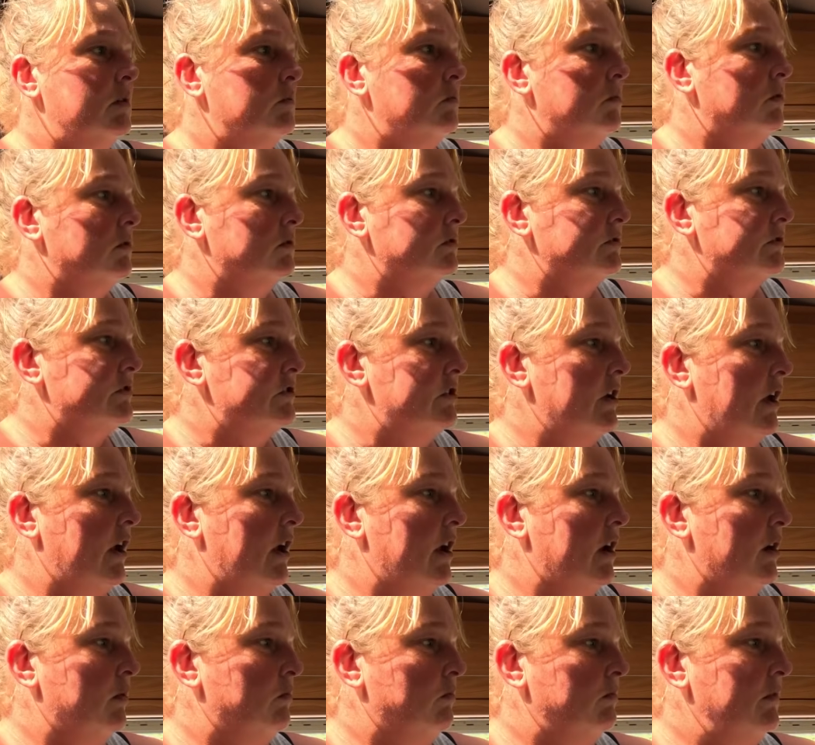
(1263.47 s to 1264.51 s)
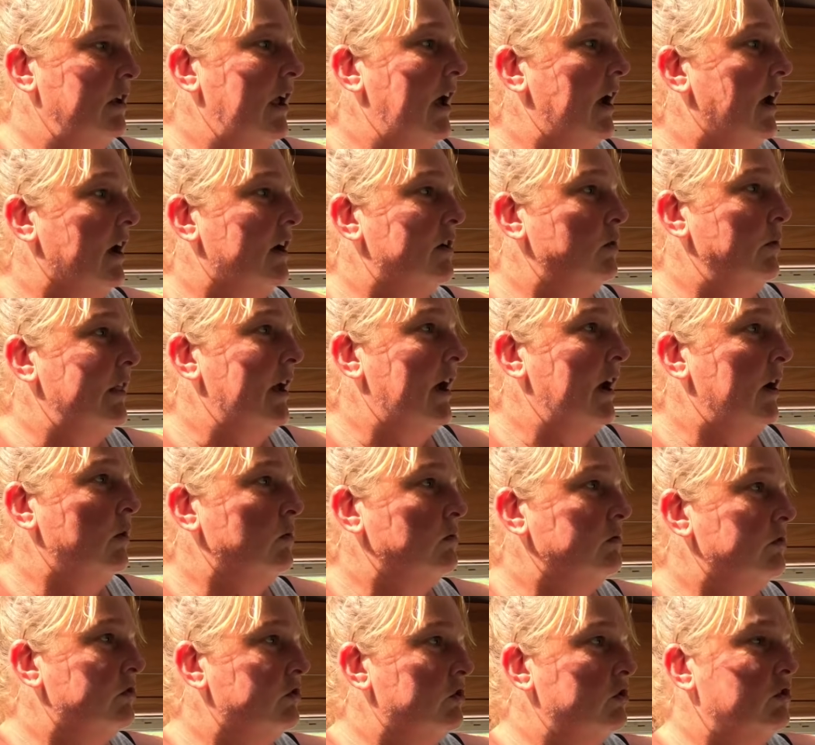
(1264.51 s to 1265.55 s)
but yeah,
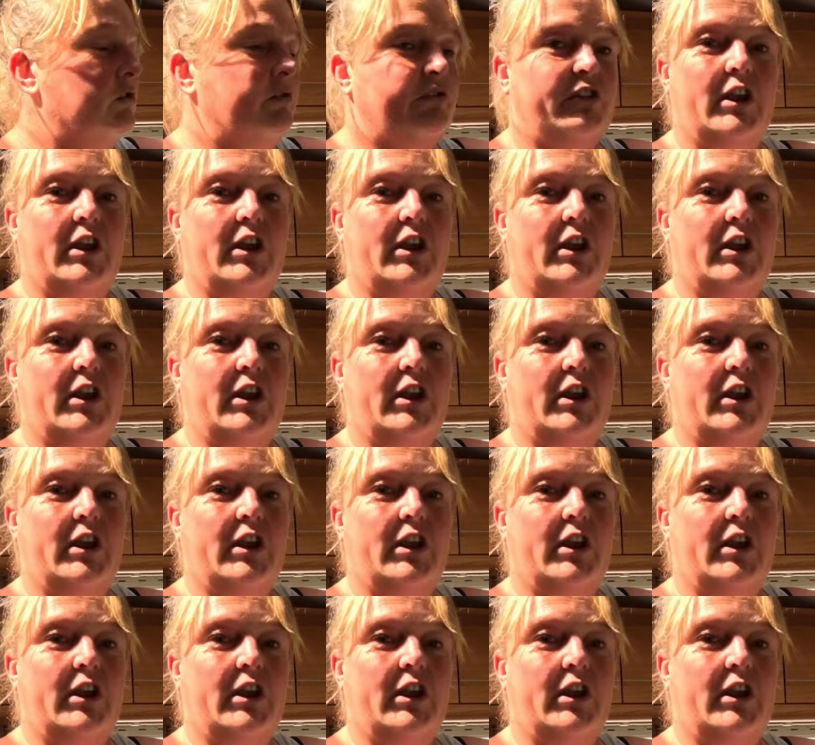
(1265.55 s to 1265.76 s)
without sort of